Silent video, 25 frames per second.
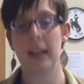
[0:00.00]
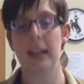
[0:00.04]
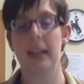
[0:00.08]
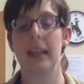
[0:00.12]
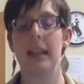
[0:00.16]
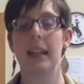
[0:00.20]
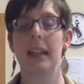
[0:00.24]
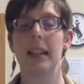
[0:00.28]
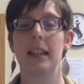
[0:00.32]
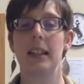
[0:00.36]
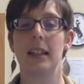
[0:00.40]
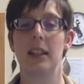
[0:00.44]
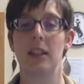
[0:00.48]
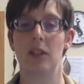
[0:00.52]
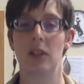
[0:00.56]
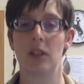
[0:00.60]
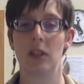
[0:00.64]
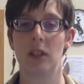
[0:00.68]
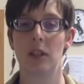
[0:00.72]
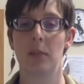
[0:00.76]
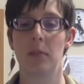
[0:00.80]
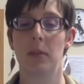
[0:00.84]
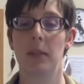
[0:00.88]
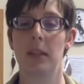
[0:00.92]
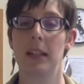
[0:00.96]
In addition to
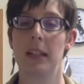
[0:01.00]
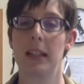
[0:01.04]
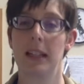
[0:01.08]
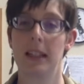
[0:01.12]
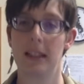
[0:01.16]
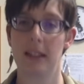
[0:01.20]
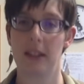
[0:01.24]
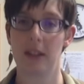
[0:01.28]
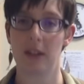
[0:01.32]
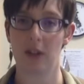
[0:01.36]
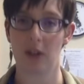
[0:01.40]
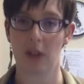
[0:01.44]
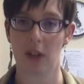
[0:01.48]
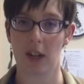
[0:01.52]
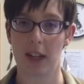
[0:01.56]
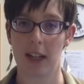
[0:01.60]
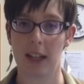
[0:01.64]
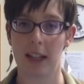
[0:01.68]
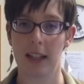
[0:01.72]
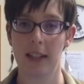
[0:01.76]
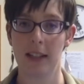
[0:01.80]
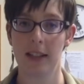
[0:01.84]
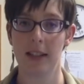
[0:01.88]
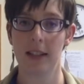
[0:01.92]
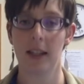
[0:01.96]
completing these
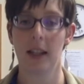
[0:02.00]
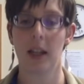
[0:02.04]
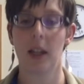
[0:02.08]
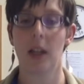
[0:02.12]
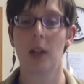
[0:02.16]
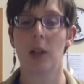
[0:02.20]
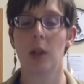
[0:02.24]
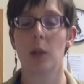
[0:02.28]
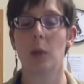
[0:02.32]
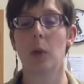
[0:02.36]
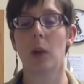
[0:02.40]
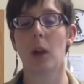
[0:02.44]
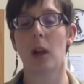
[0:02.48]
trainings, you